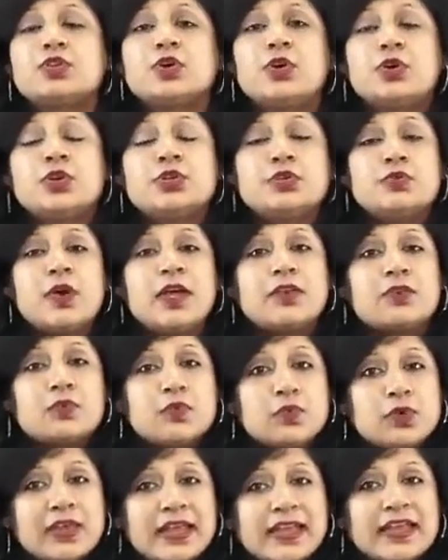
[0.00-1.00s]
ruling
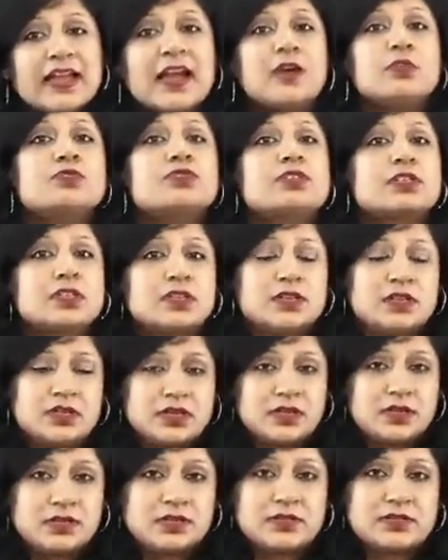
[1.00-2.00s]
out
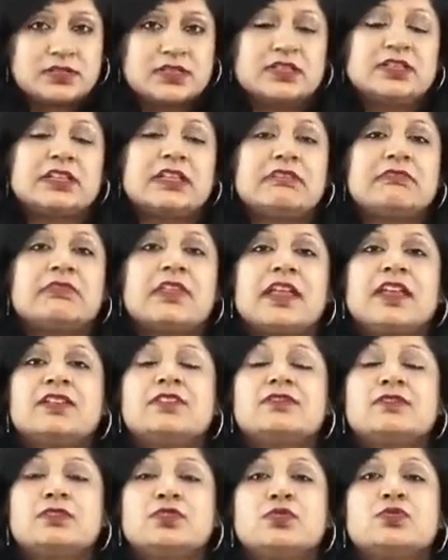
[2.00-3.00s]
certain things due to
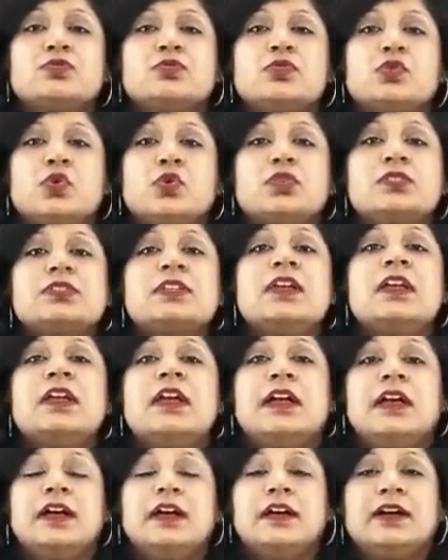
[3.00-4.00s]
those
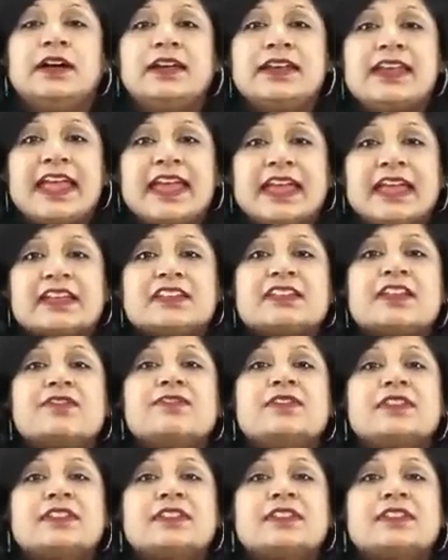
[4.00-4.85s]
negative 7